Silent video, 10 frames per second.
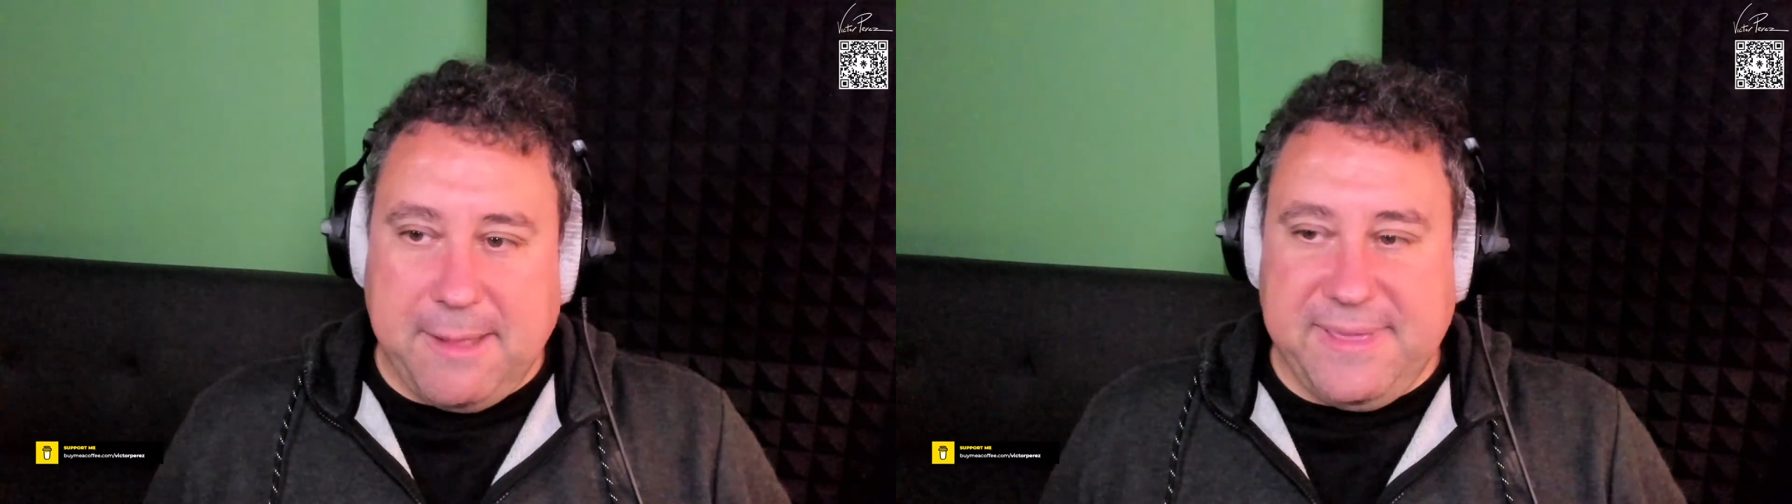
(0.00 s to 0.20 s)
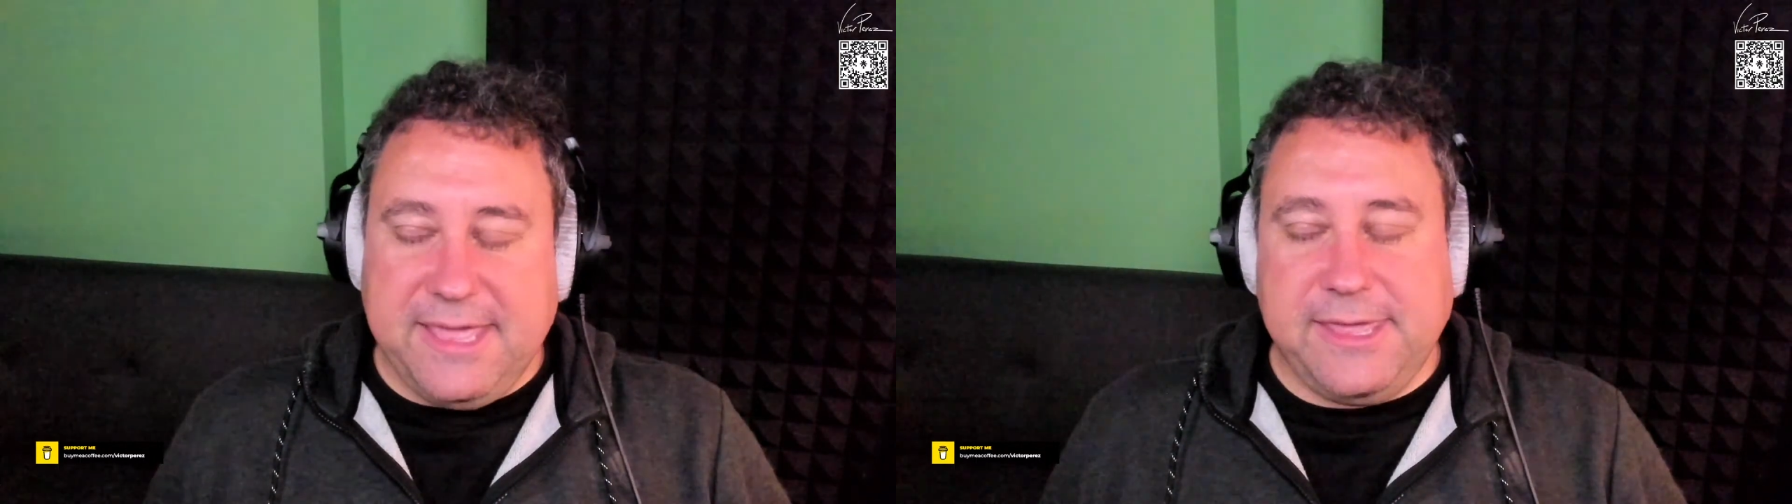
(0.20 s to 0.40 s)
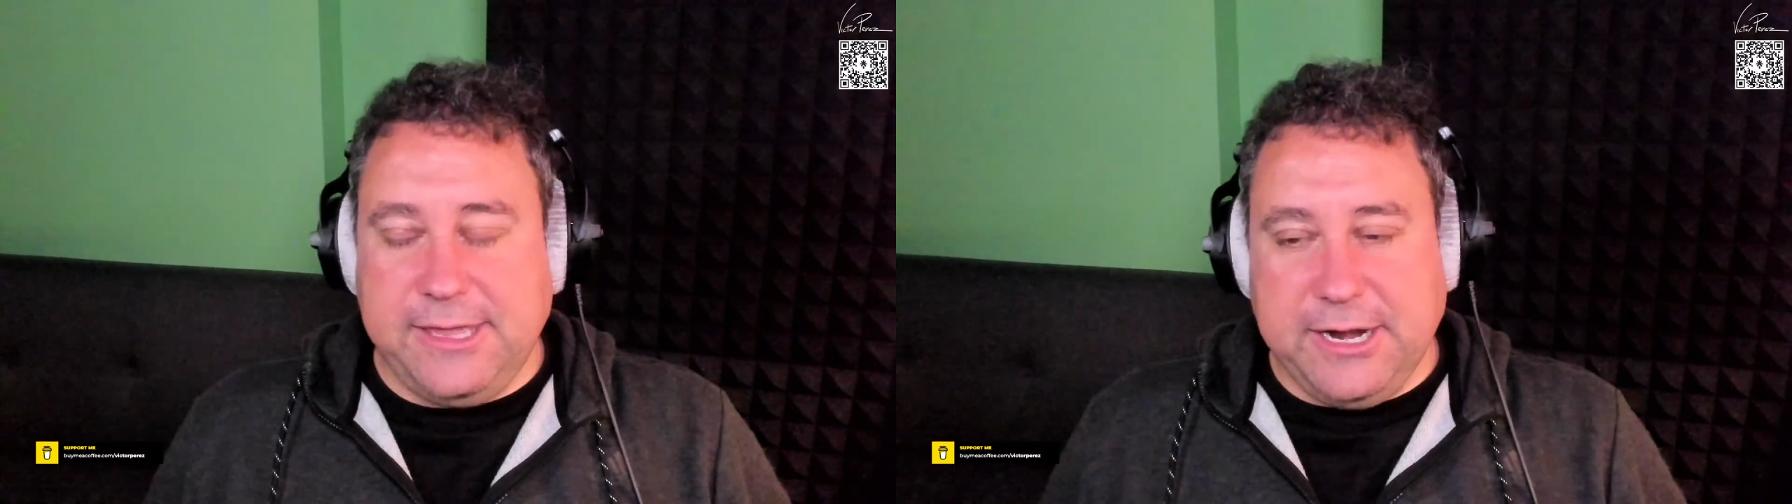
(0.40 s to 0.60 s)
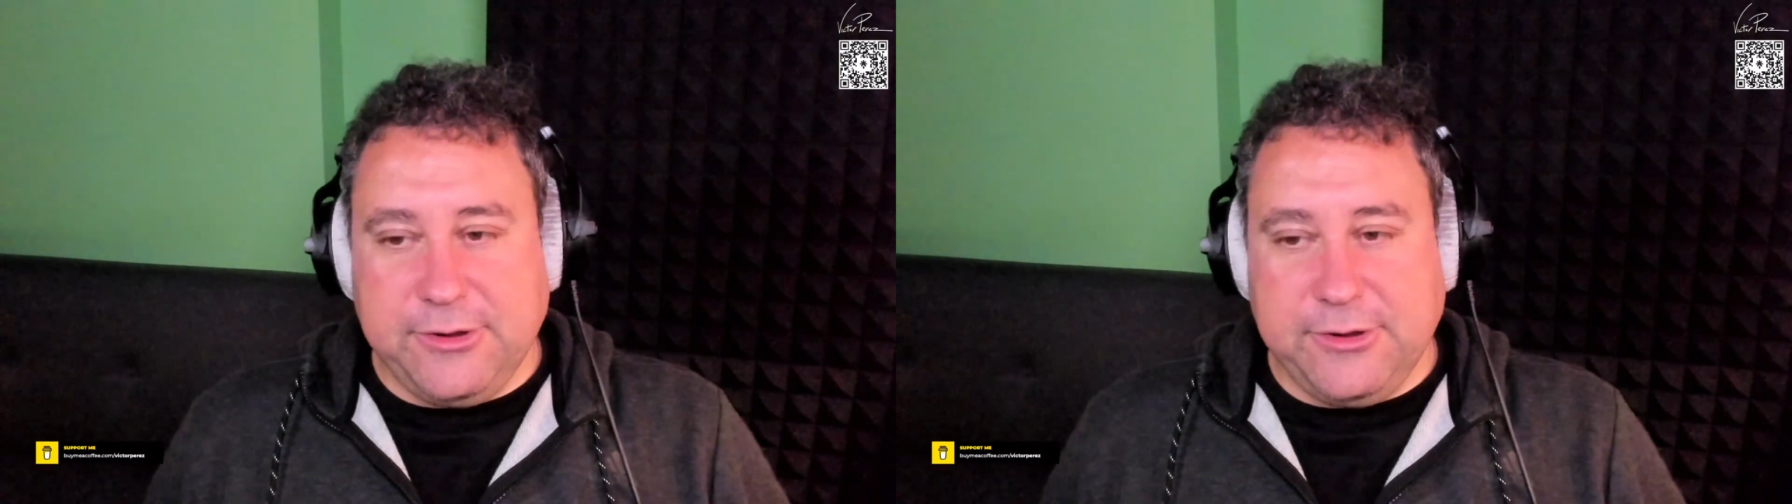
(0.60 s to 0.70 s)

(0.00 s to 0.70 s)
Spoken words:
being here,